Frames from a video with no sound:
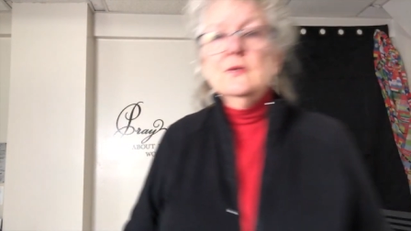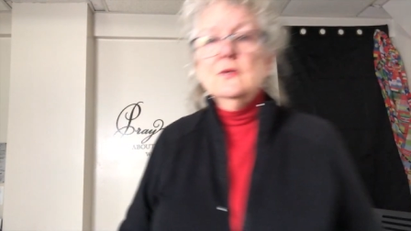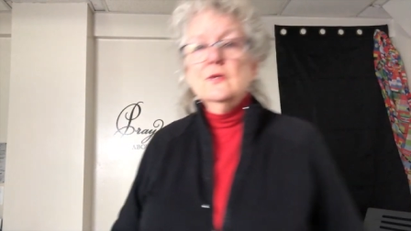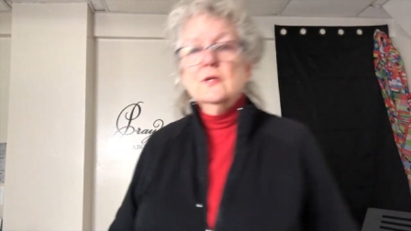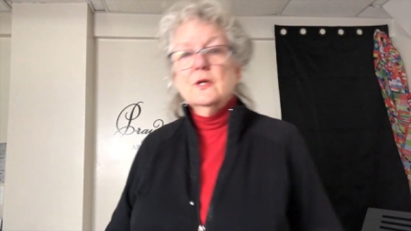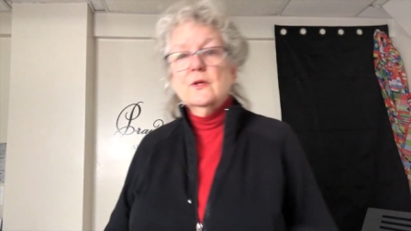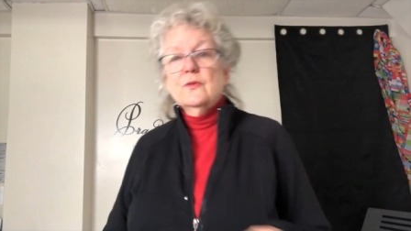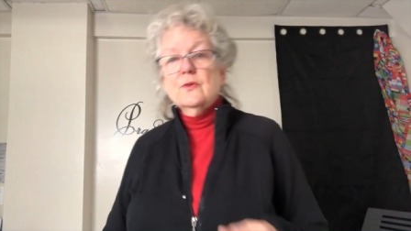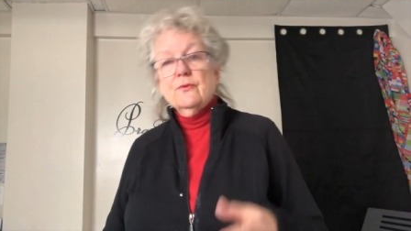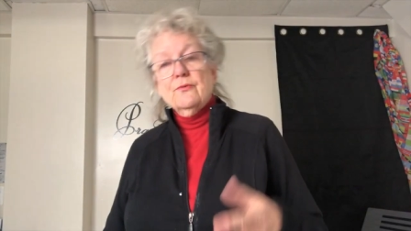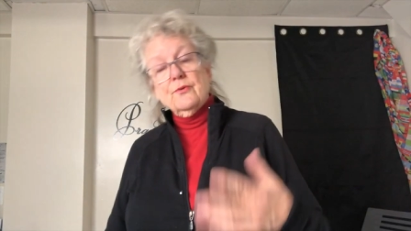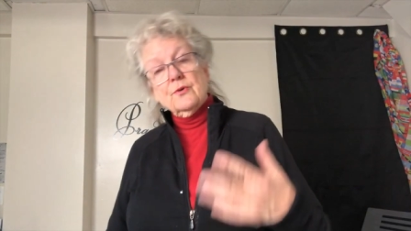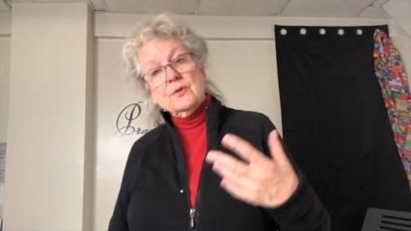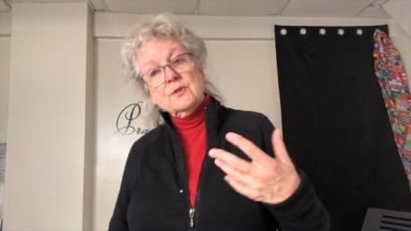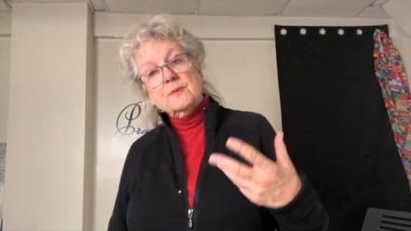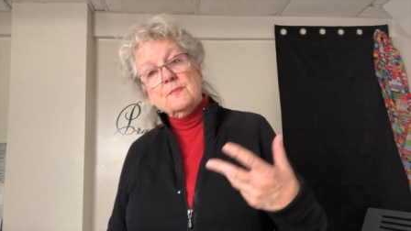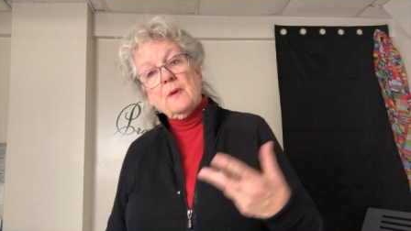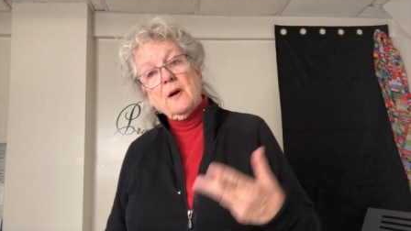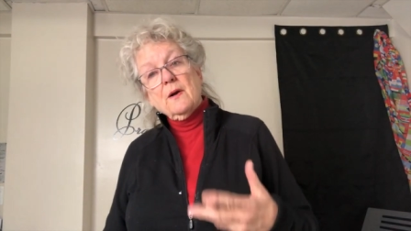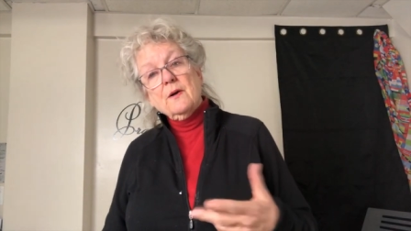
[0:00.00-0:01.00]
look at the
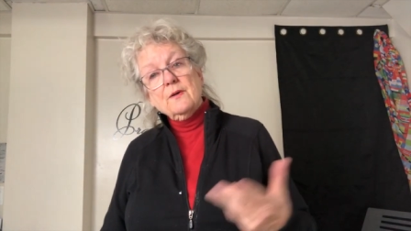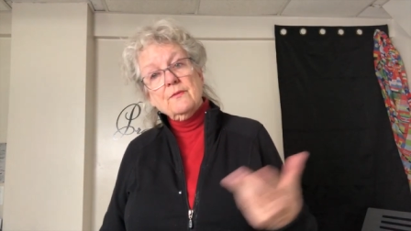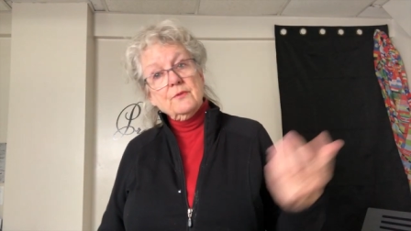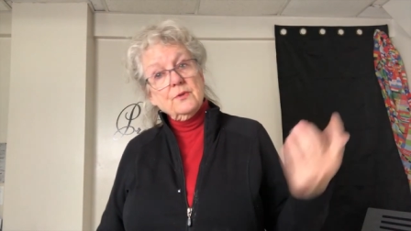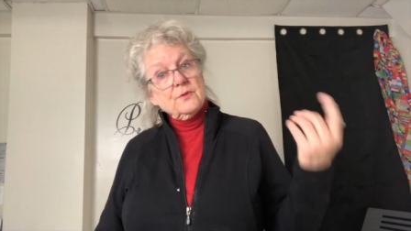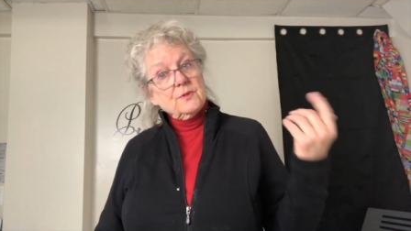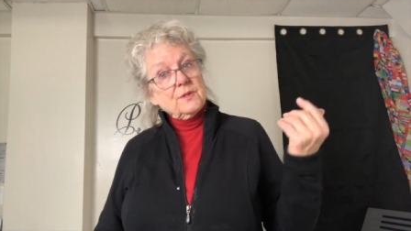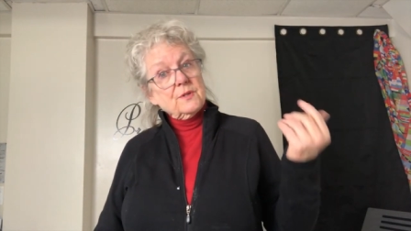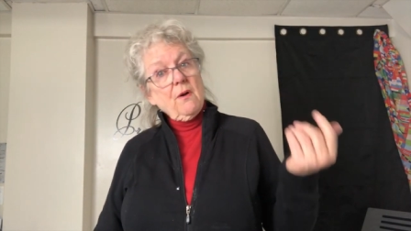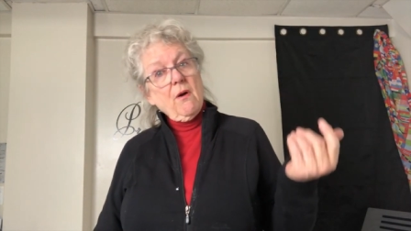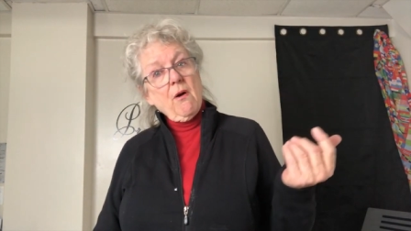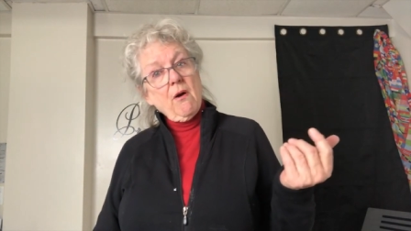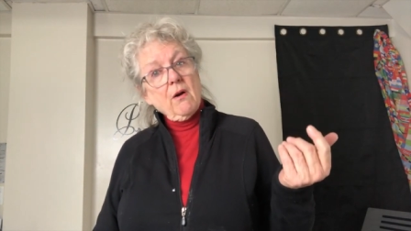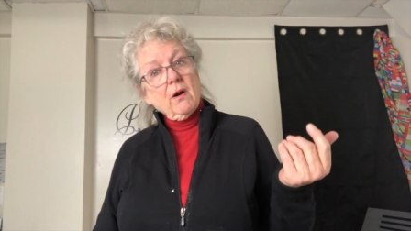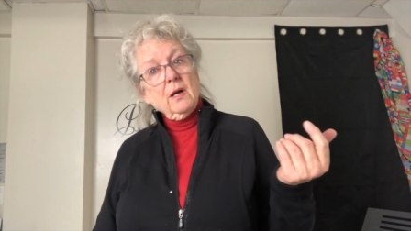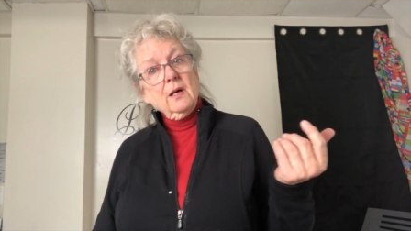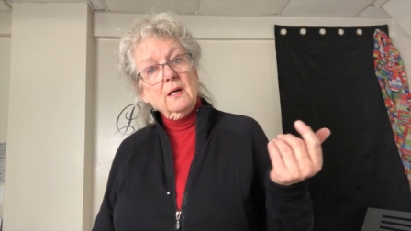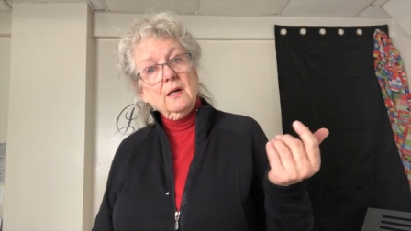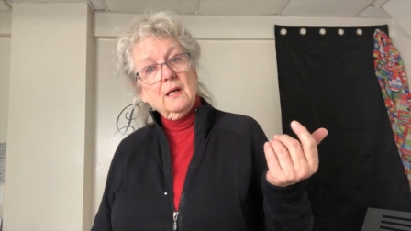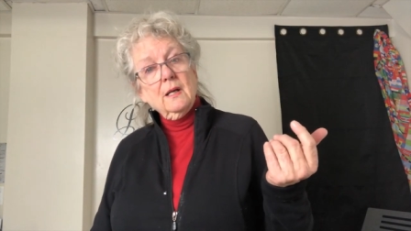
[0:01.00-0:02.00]
first part of your
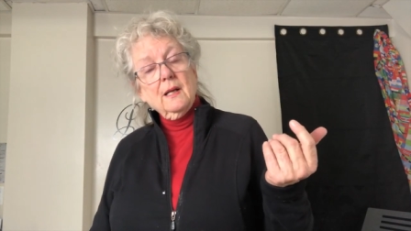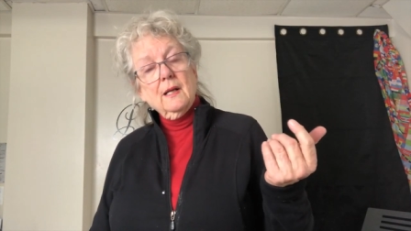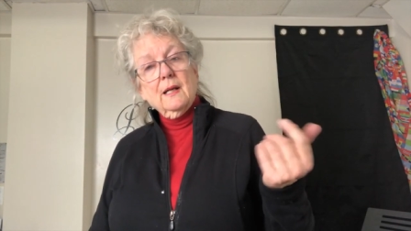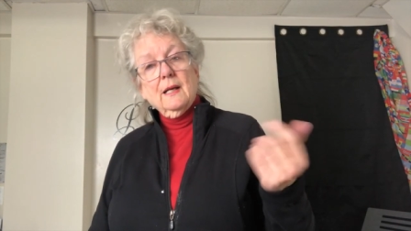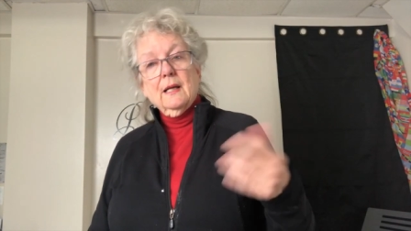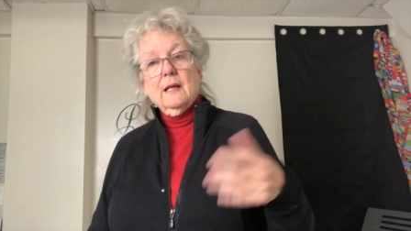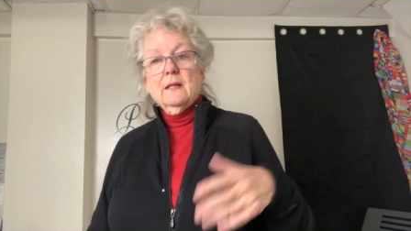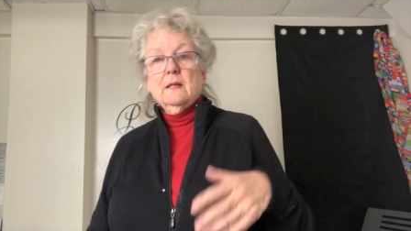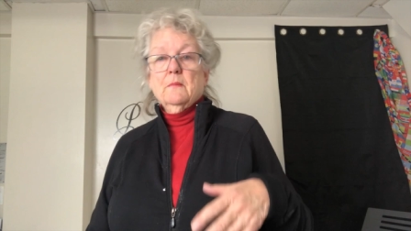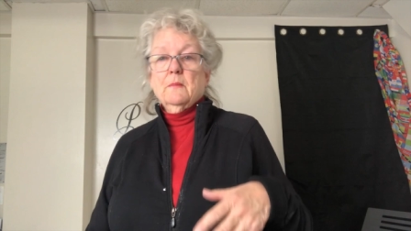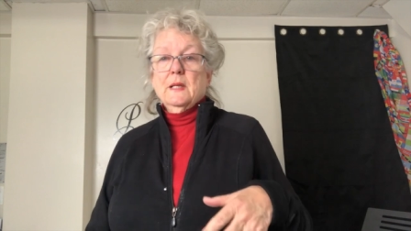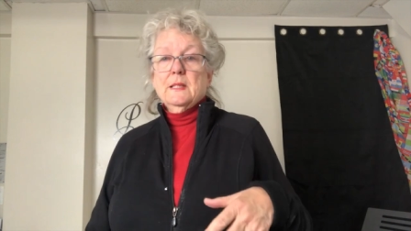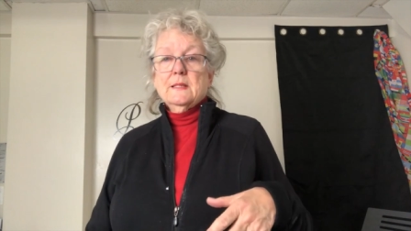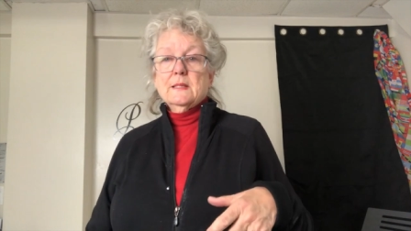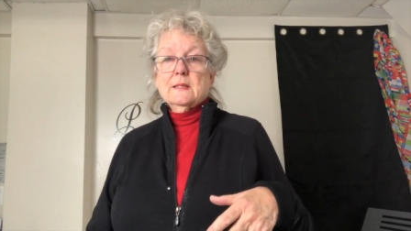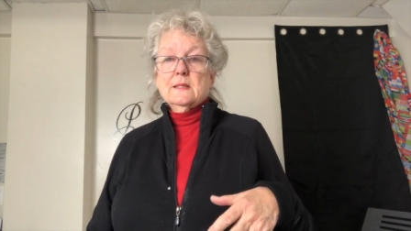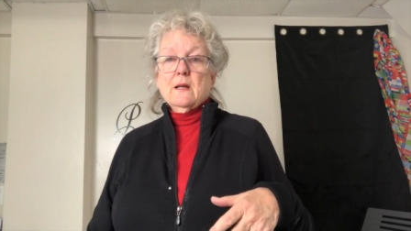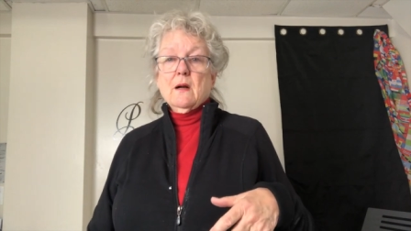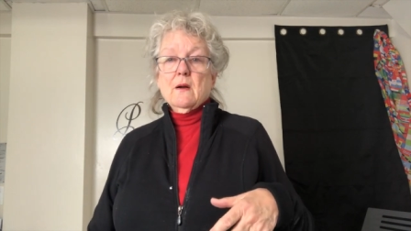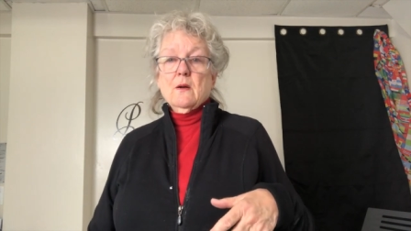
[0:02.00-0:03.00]
song and it might
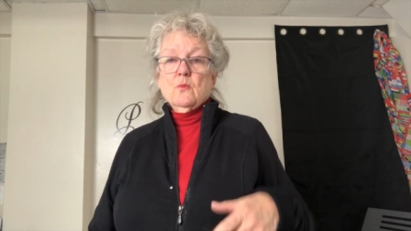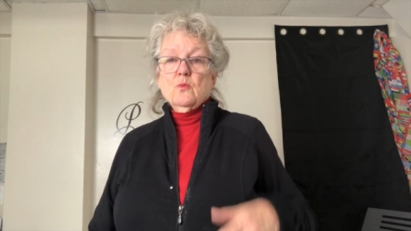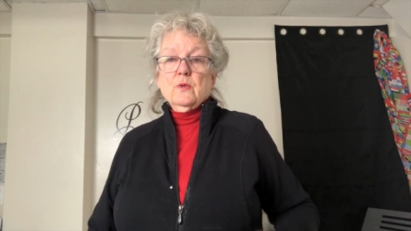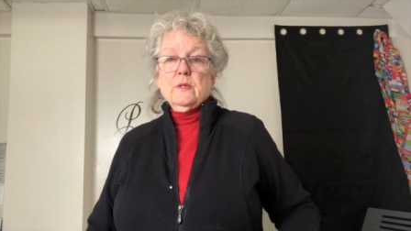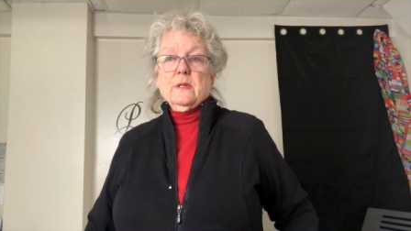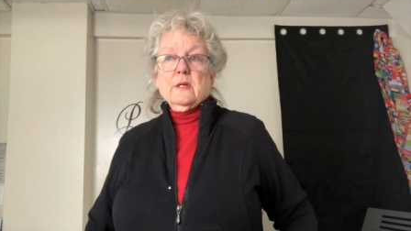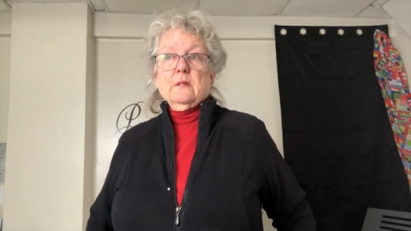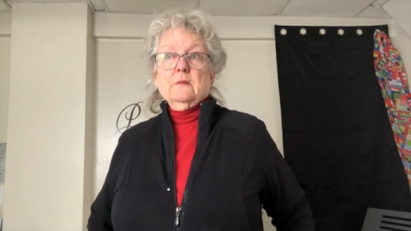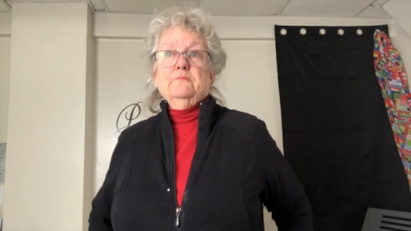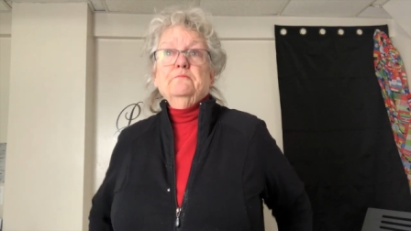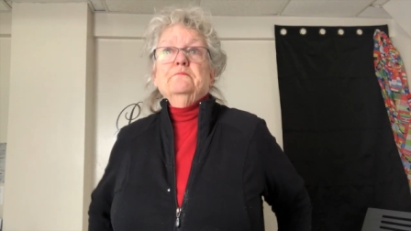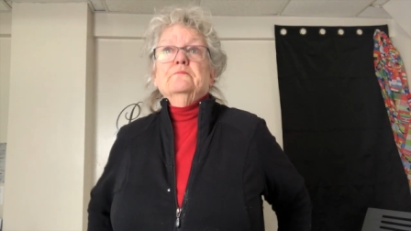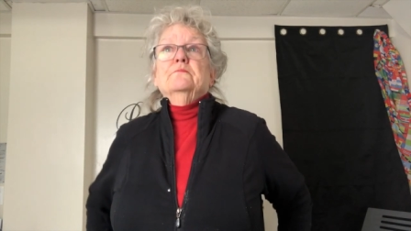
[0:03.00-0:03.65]
start with a,